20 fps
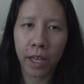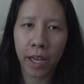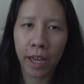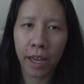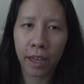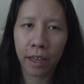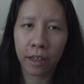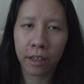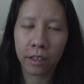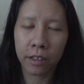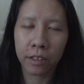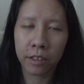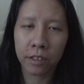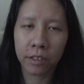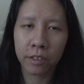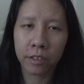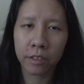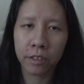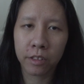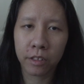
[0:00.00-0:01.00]

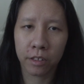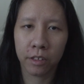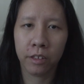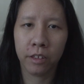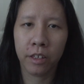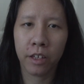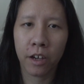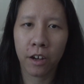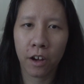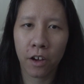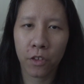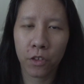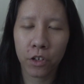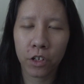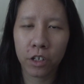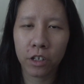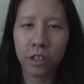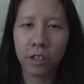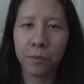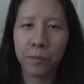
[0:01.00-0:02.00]
And there are
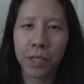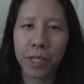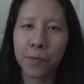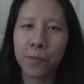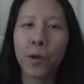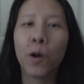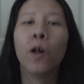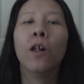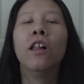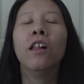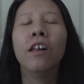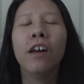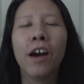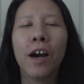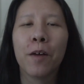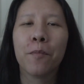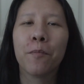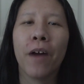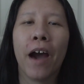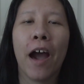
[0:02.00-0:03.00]
other people,
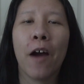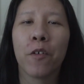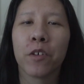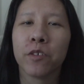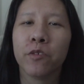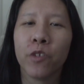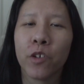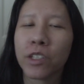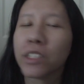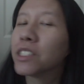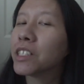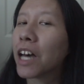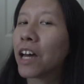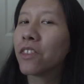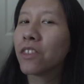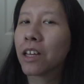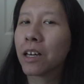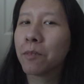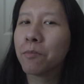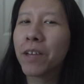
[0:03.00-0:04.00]
but I want to focus
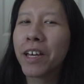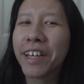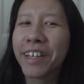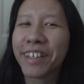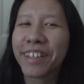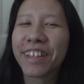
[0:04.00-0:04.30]
on them.